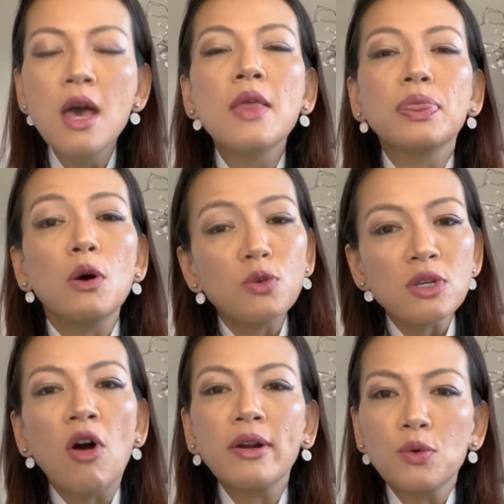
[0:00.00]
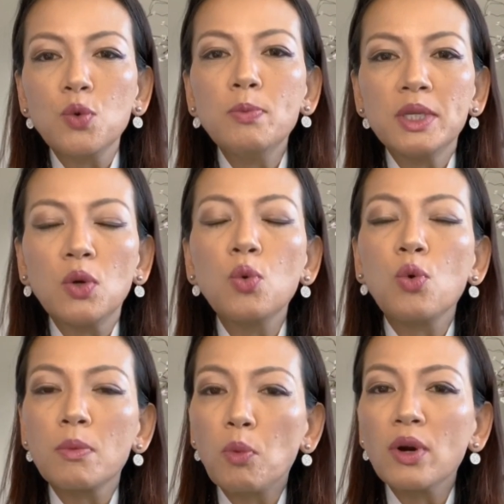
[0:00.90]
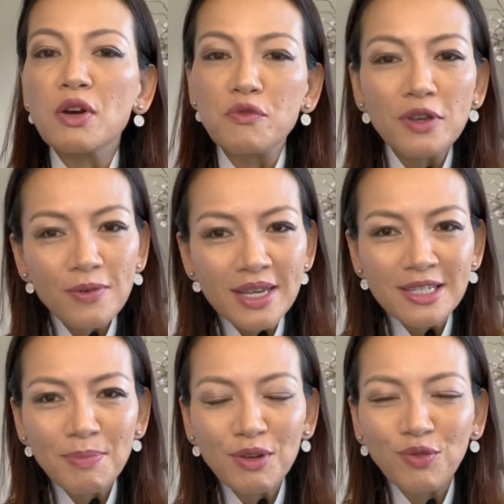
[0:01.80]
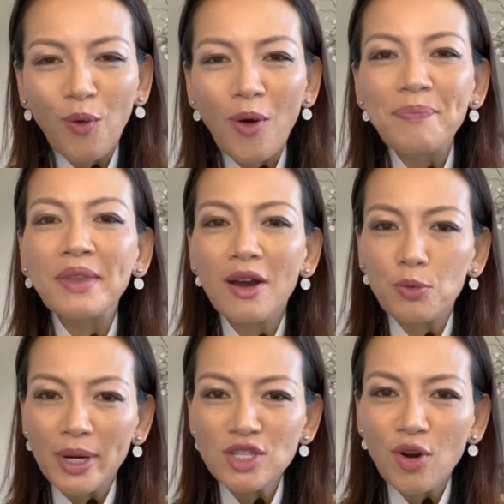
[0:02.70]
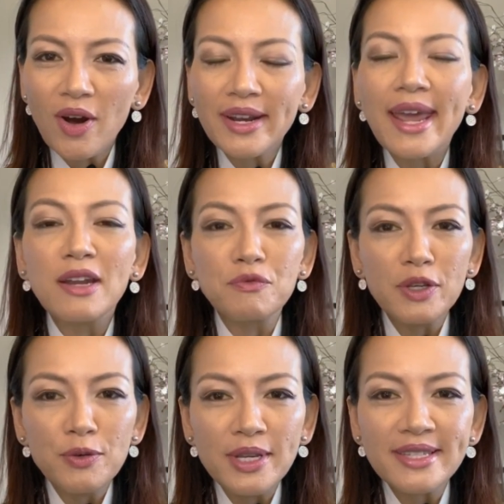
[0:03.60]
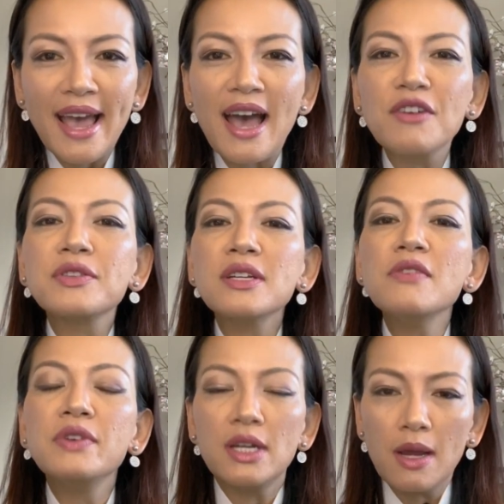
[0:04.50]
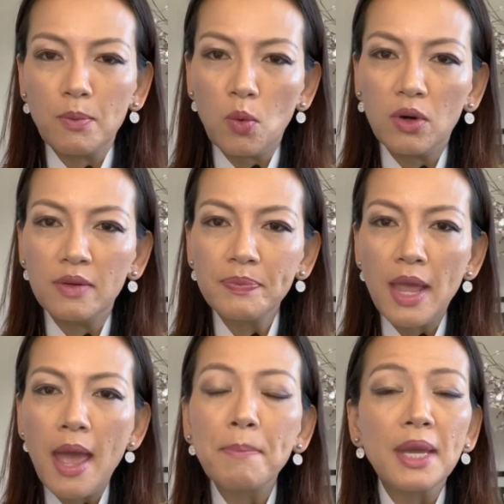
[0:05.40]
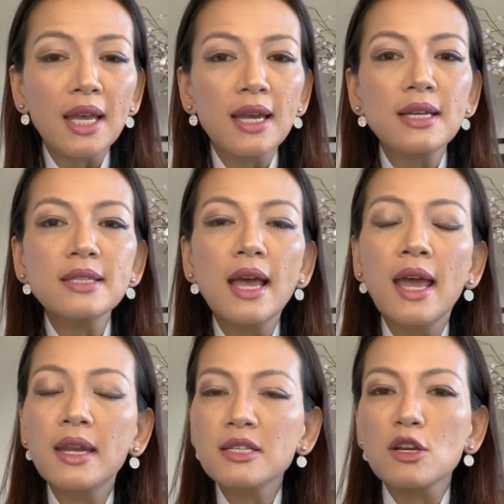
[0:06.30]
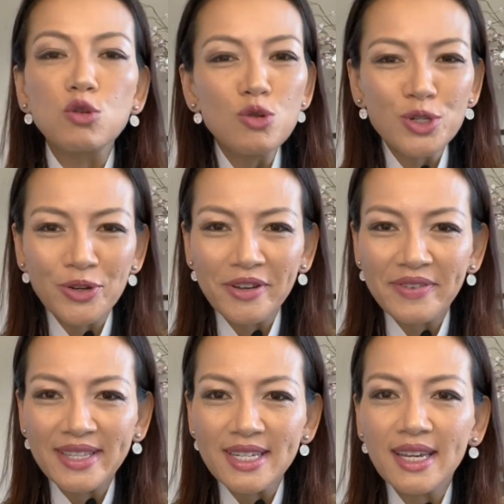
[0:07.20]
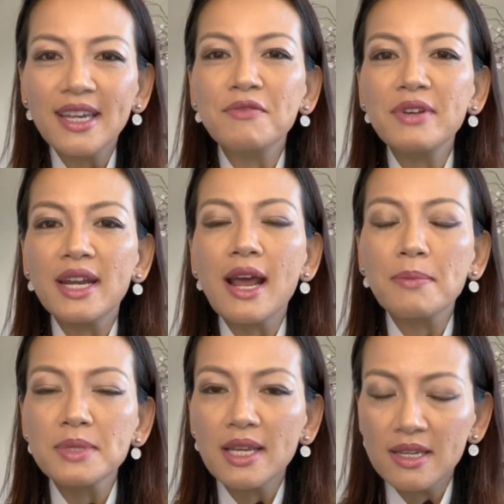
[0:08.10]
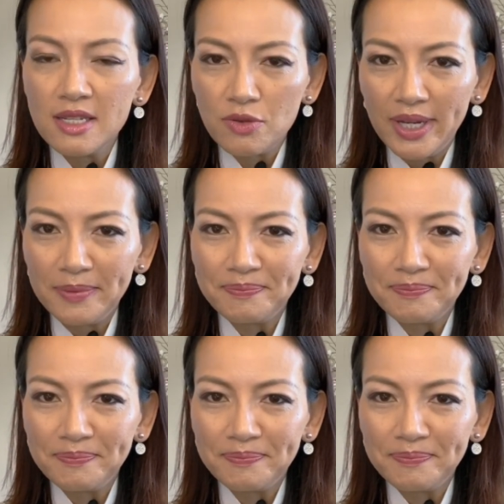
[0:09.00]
Those are the women who were born a few years before, right on, and a few years after the Vietnam War, because it is a crucial event in Vietnam's history.